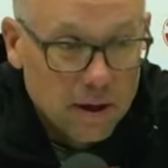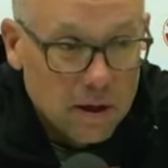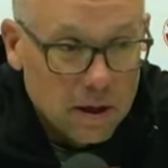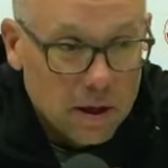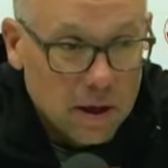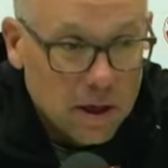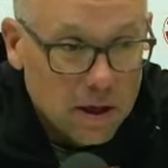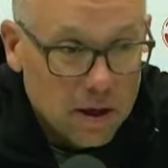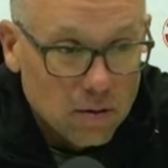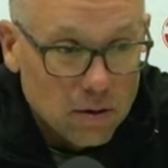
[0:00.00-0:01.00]

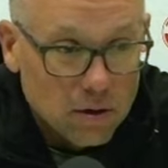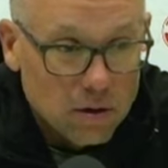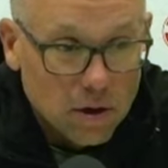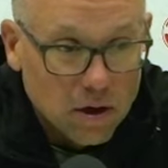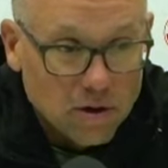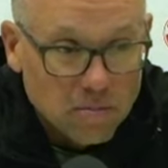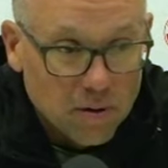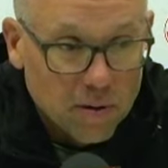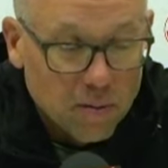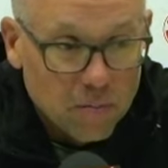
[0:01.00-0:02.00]
to, Larks and
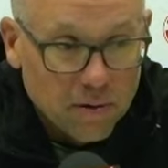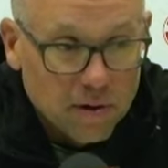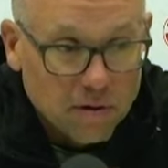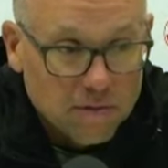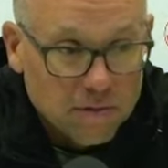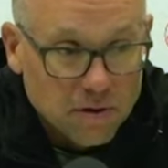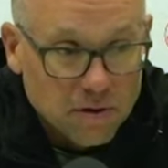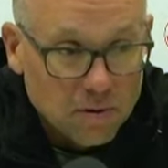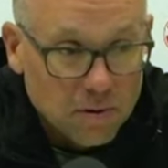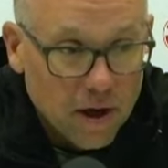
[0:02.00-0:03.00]
Burt won't play those first
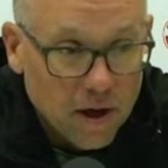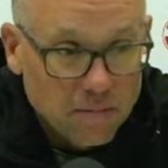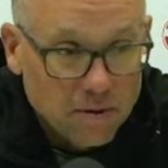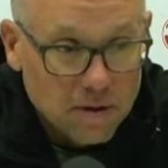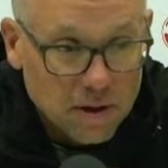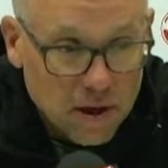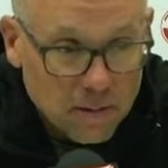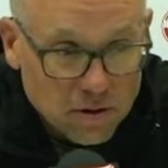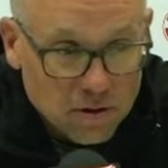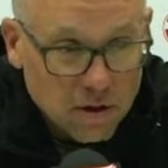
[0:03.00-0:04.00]
two games.
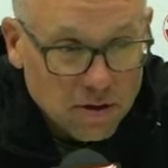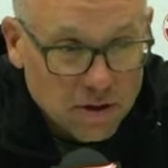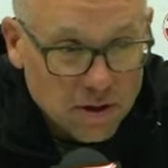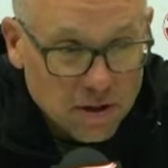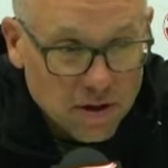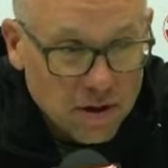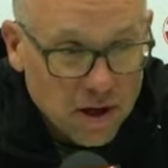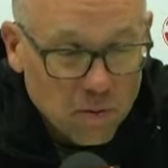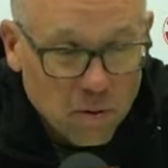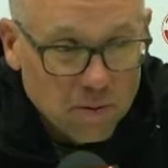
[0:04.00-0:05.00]
Stalzi and
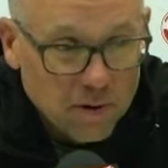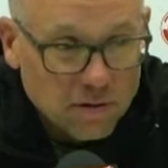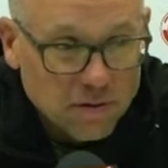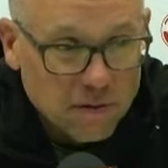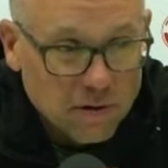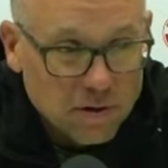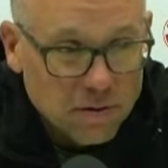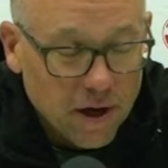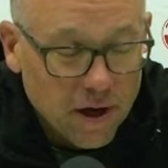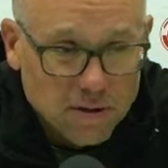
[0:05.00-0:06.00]
DK won't play those first two
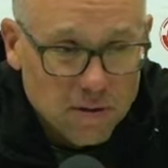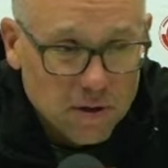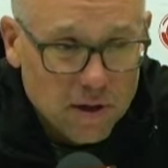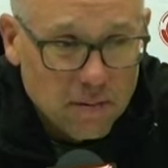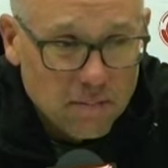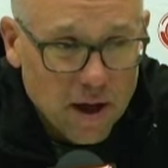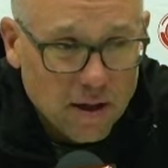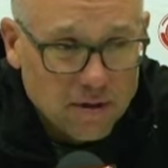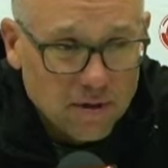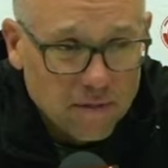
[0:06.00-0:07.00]
games. And we're kind of
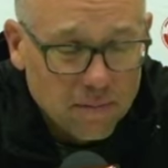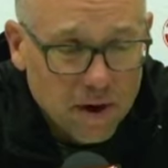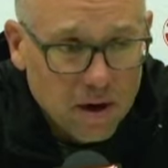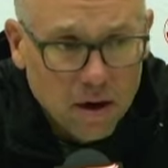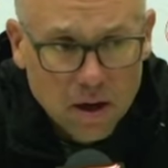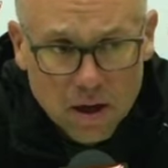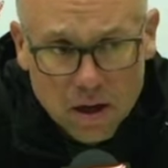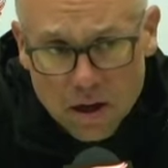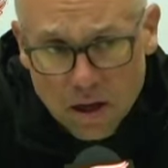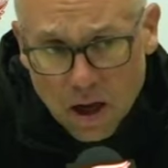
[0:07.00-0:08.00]
balancing it from there.
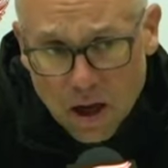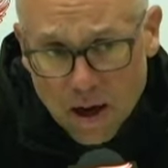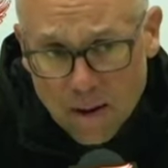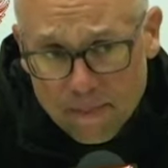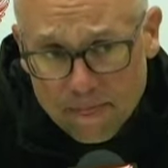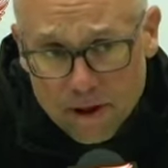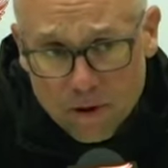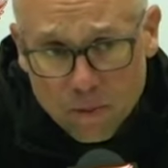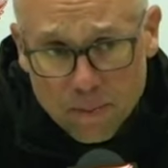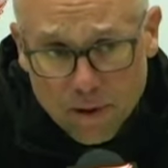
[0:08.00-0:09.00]

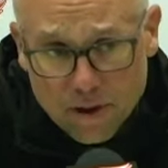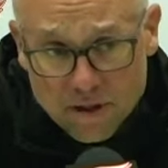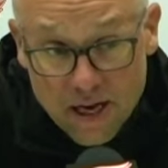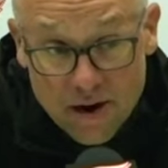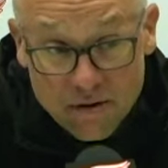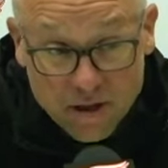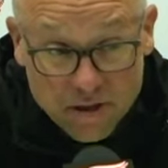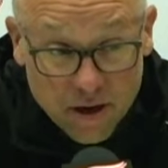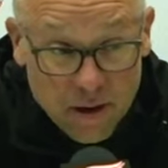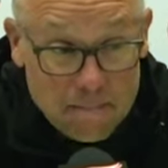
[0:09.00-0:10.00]
We play Saturday,
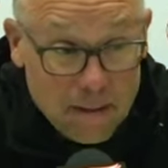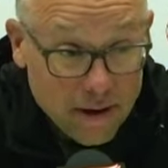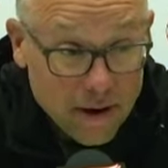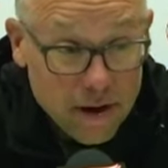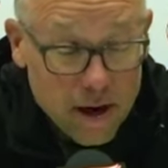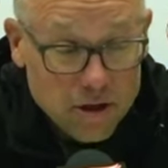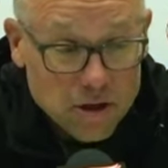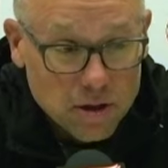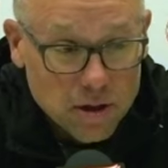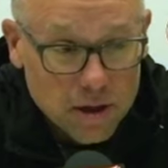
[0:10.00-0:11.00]
Sunday, Monday,
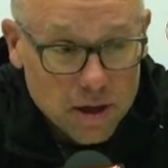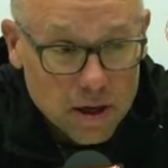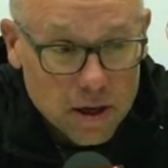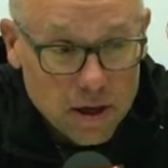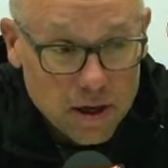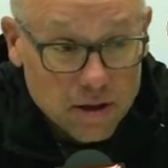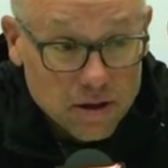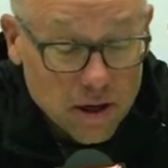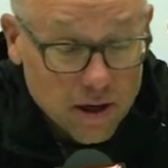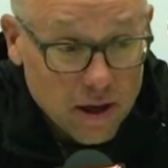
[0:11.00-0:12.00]
actually, and the
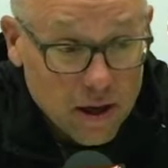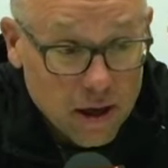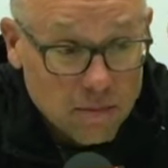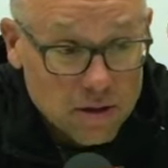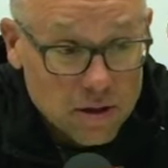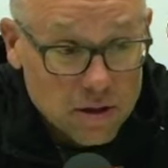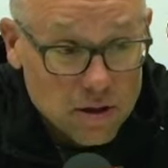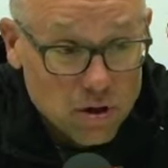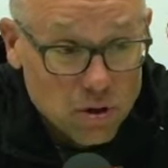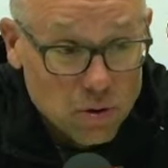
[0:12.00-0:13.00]
Sunday game is a
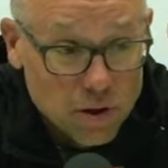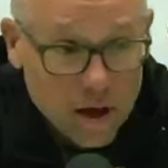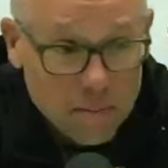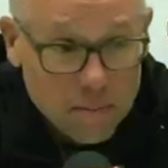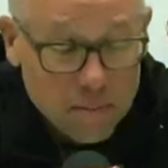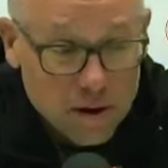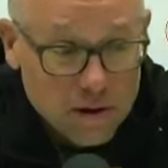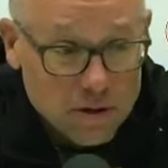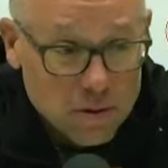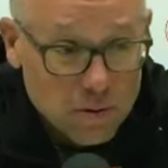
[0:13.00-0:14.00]
noon game, I
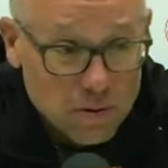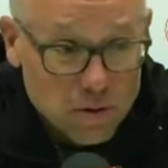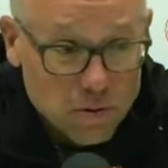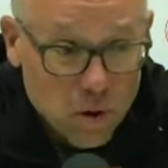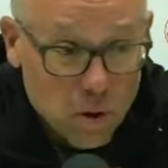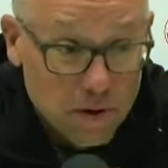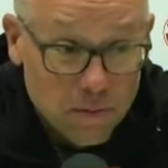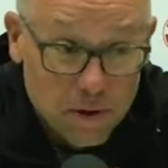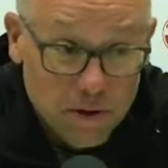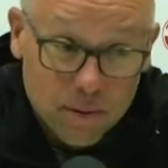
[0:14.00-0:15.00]
believe. So nobody
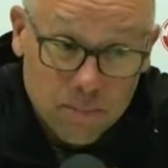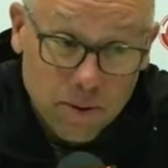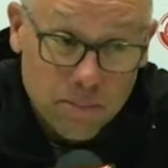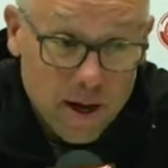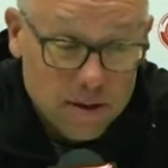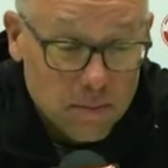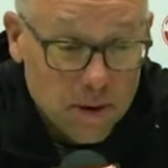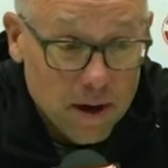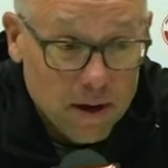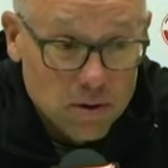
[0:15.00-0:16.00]
really can play back to
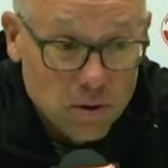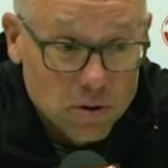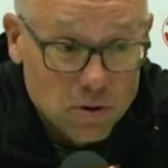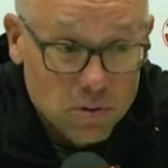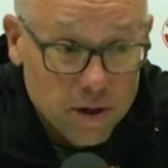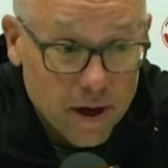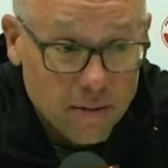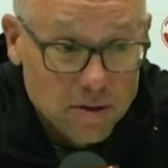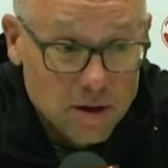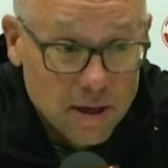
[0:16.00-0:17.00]
back in those two
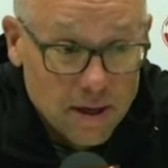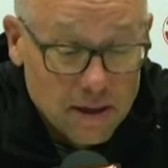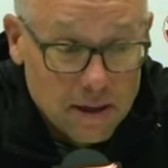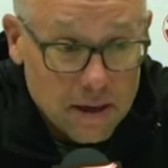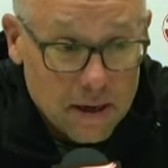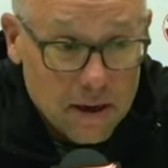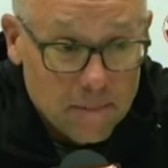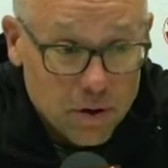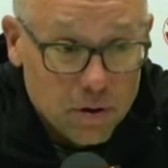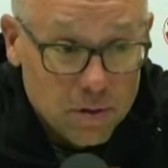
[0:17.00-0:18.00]
games.
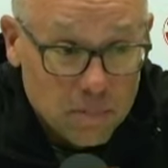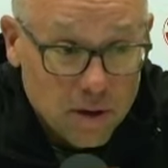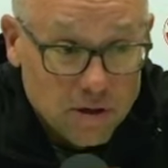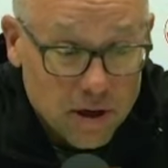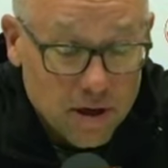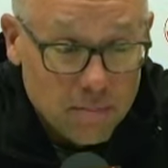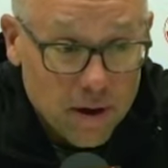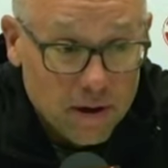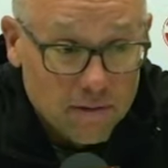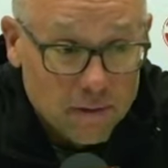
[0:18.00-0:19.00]
You could play Sunday,
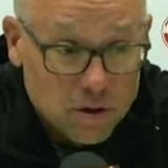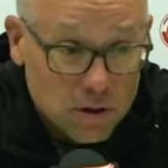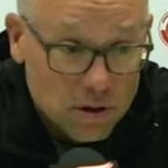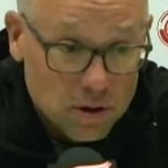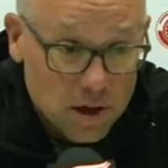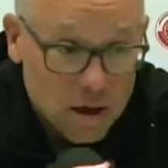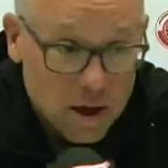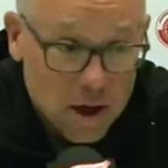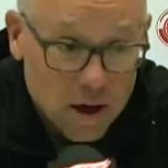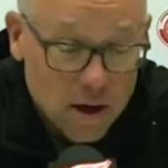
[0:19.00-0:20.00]
Monday for certain.
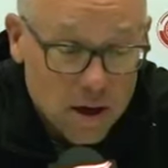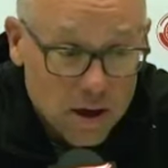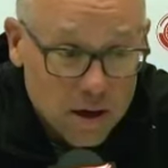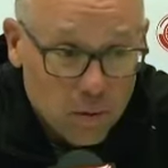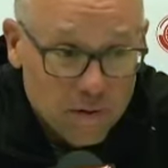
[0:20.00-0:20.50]
And we've